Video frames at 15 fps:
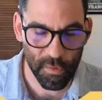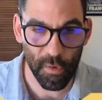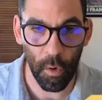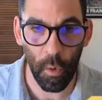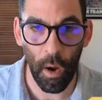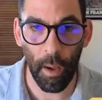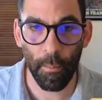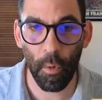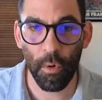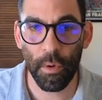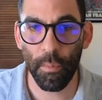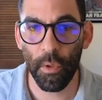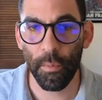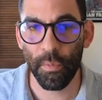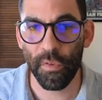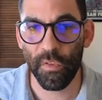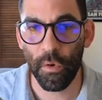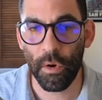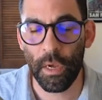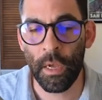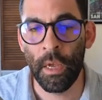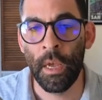So I'm going to build a
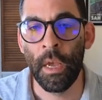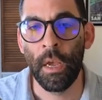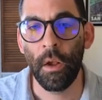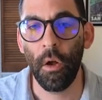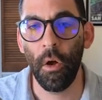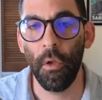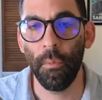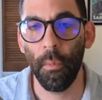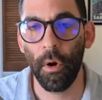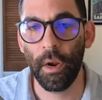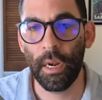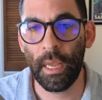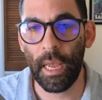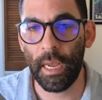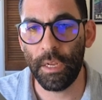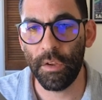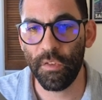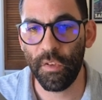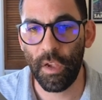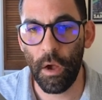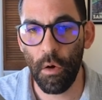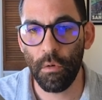persona called Marketing
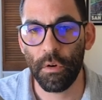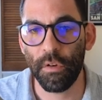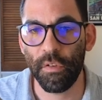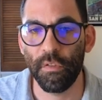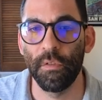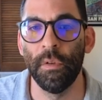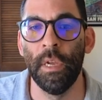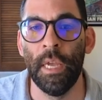Agency Owners.